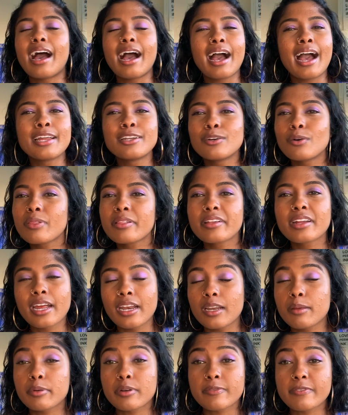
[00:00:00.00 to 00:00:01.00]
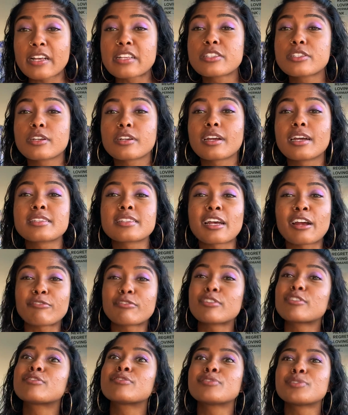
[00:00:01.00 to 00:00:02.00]
I don't think any professor has
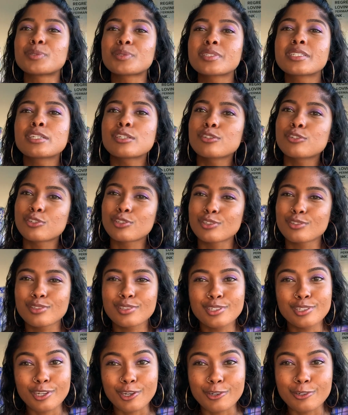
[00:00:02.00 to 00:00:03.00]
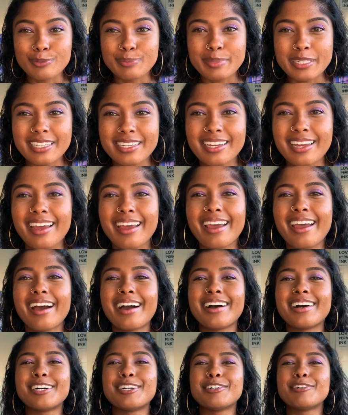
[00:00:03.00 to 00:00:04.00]
ever fully and truly known me.
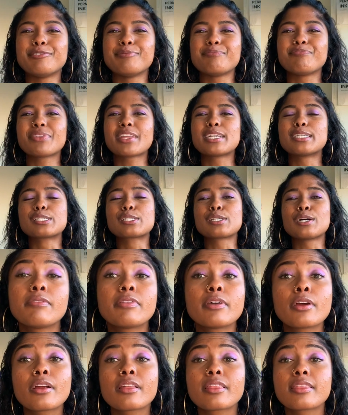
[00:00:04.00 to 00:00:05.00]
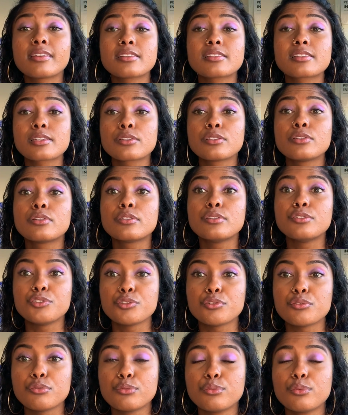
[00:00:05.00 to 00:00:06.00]
So there are things that you can
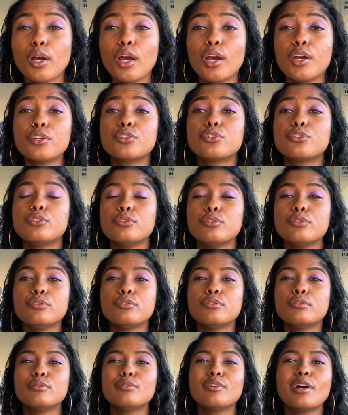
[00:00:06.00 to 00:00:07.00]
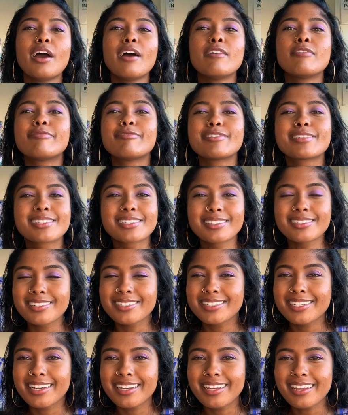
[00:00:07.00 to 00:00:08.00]
do to
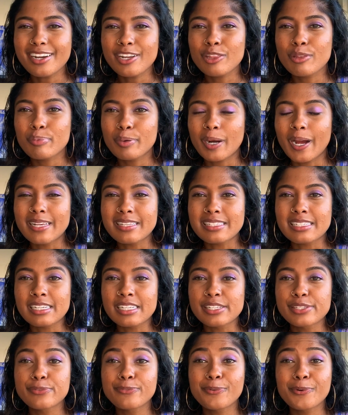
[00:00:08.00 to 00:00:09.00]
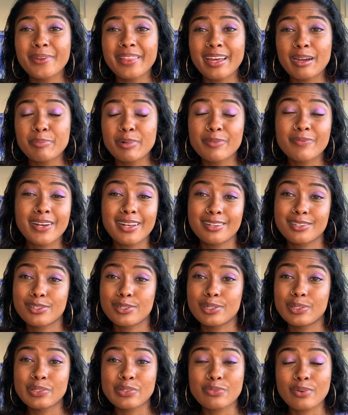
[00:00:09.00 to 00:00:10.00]
facilitate the process for that
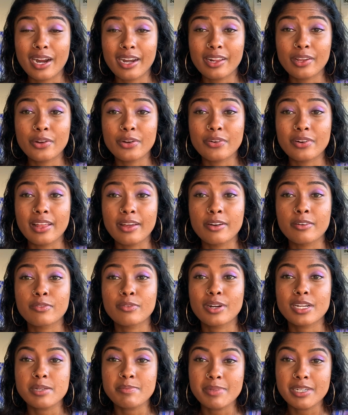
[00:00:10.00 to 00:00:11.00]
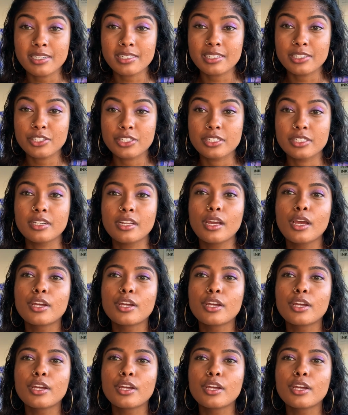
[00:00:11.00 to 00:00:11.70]
professor who's writing your letter of recommendation.